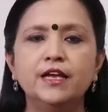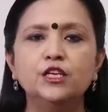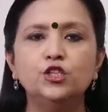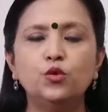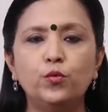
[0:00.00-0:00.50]

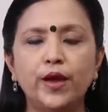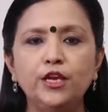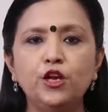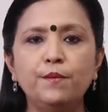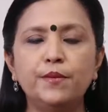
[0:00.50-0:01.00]
So, when
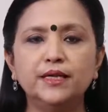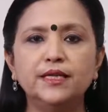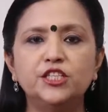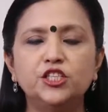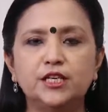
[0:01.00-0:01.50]
your
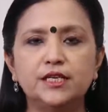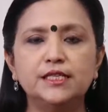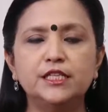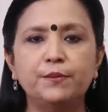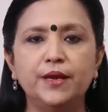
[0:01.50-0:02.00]
mother
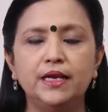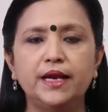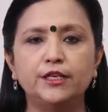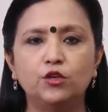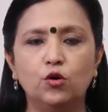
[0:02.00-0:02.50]
churns the milk
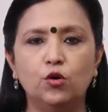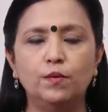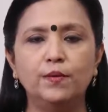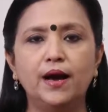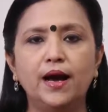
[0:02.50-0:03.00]
at
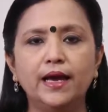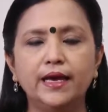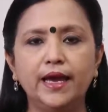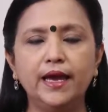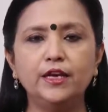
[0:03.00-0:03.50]
home,
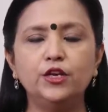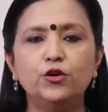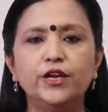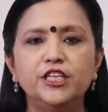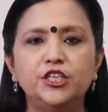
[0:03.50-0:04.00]
again
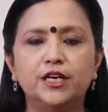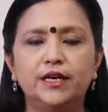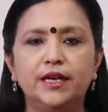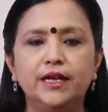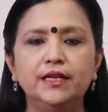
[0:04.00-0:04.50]
during
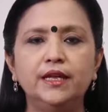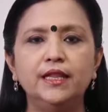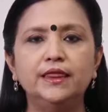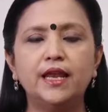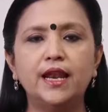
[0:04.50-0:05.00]
churning,
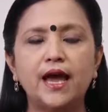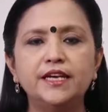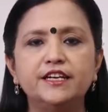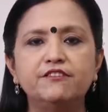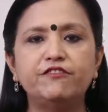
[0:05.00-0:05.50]
the
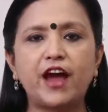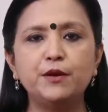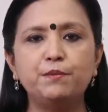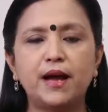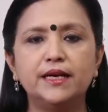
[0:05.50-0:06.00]
lighter
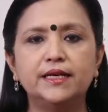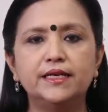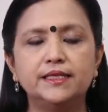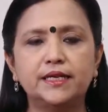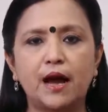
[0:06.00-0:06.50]
fat
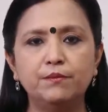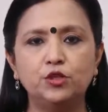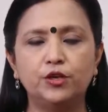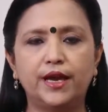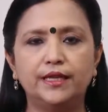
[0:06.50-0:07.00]
particles come
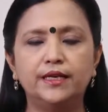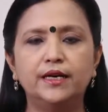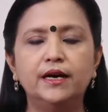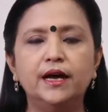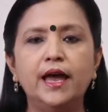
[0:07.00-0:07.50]

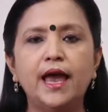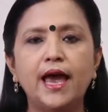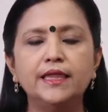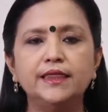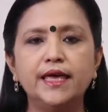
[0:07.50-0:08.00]
together
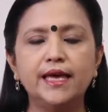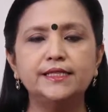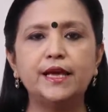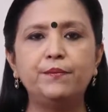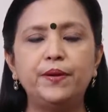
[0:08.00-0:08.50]
and they
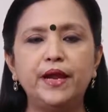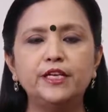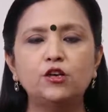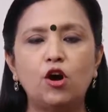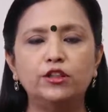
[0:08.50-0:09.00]

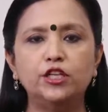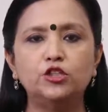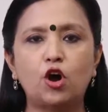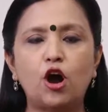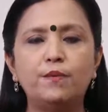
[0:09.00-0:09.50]
separate on the
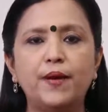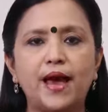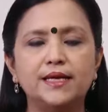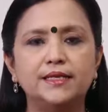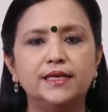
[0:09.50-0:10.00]
top
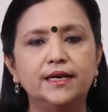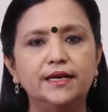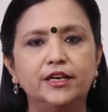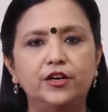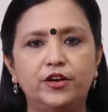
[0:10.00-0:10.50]
as the
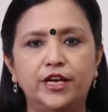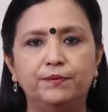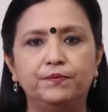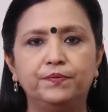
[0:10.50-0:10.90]
cream.